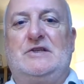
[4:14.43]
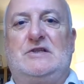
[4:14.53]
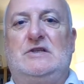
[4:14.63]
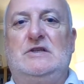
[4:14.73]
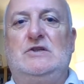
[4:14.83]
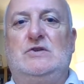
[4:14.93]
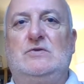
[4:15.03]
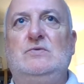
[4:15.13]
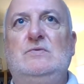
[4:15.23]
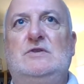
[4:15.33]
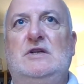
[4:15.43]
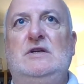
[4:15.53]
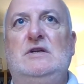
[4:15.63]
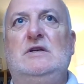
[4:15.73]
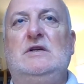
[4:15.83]

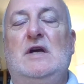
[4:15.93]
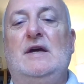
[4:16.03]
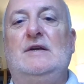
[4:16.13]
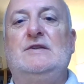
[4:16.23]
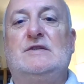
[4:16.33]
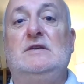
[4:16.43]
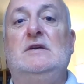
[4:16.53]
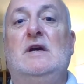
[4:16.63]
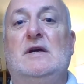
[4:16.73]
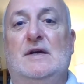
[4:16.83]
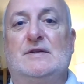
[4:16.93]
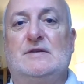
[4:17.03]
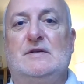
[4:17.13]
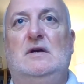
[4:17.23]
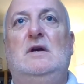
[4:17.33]
S-T-U-D-E-N-T-S.